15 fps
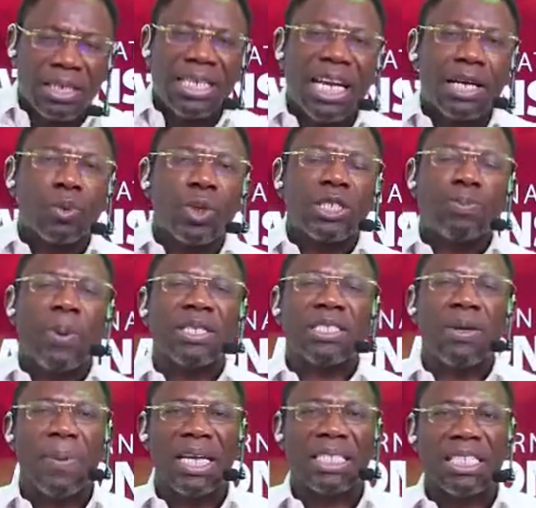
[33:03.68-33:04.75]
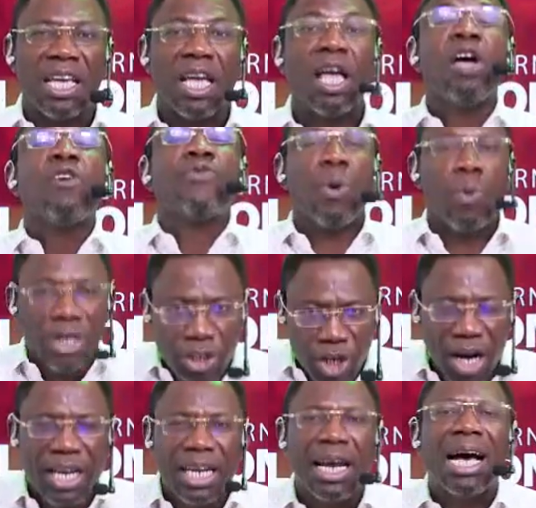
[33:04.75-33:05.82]
must take responsibility for
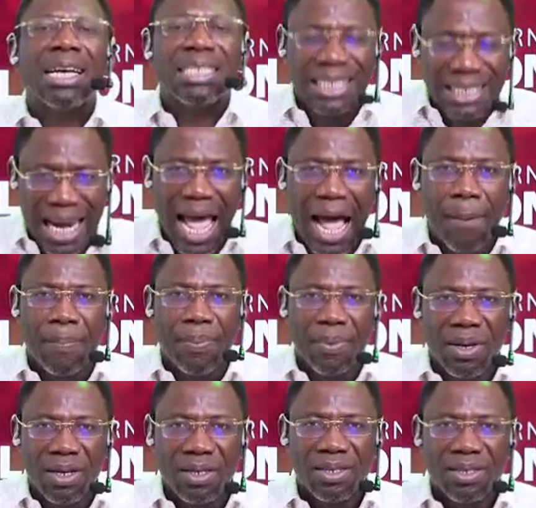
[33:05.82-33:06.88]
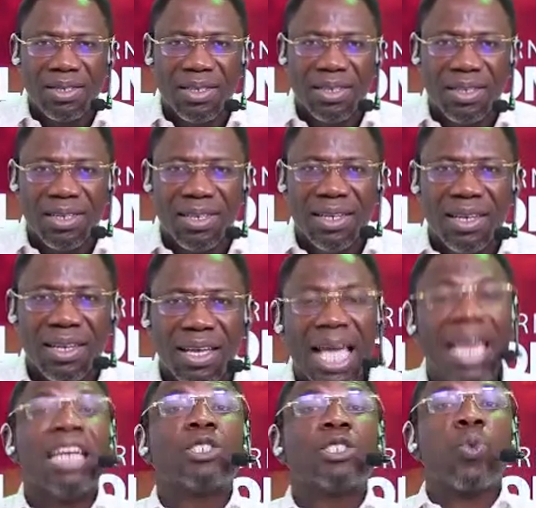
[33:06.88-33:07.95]
returning a slap.
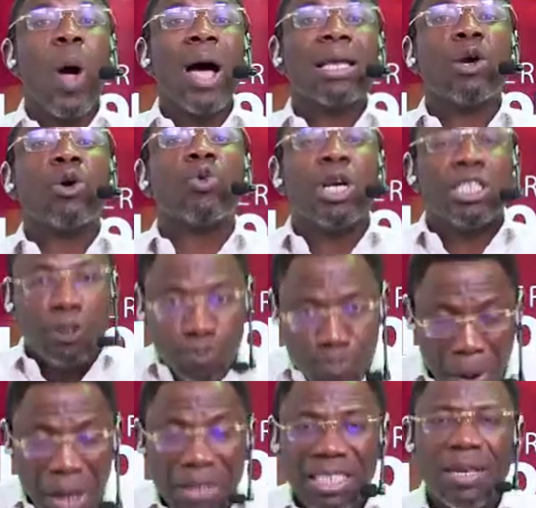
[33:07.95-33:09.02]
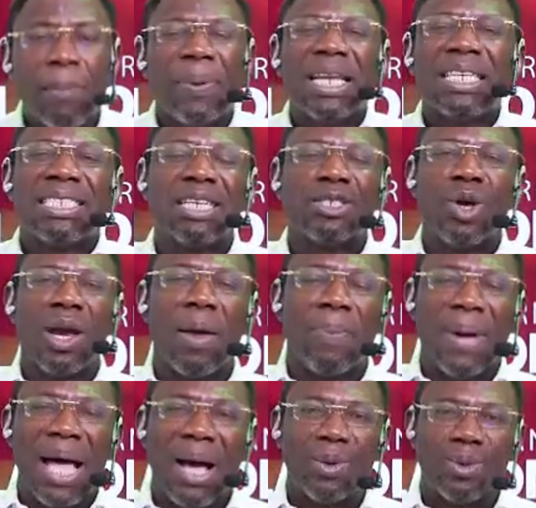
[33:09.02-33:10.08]
It is what responsibility is all
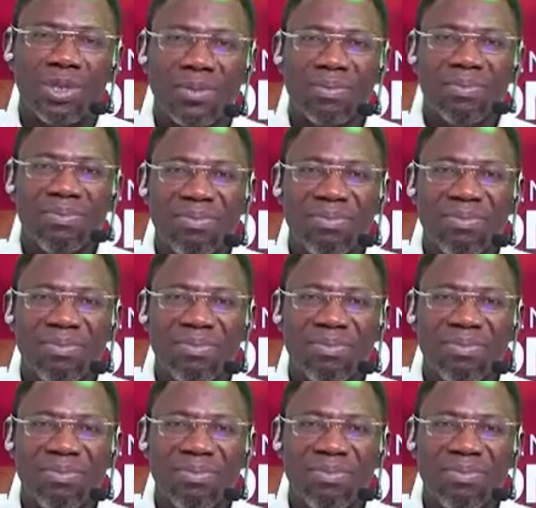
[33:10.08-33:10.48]
about.